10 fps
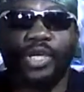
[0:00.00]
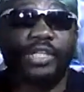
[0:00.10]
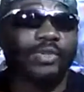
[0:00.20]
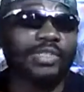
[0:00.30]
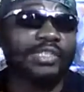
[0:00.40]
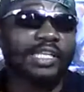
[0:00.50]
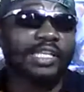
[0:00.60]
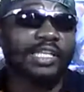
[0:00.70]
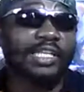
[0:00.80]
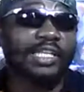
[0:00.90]
It was the
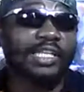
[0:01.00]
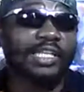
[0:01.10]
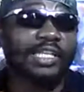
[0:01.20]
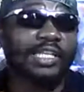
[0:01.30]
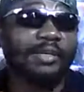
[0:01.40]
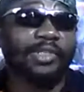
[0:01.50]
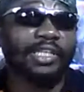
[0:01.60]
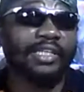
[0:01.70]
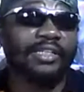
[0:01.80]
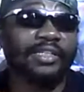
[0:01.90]
same thing
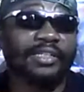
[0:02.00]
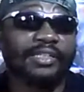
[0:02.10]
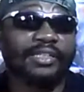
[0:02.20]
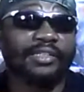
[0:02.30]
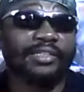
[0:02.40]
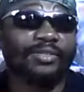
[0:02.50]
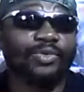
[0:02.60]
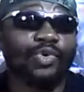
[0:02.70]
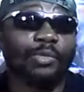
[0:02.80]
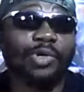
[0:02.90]
Rome
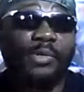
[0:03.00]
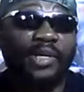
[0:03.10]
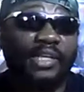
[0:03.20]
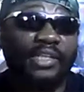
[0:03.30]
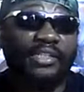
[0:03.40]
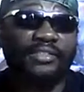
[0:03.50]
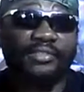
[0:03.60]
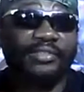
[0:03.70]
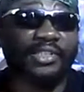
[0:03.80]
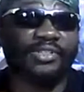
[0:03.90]
commanded
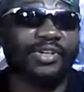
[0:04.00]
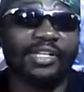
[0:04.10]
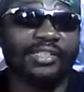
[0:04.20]
in Christ.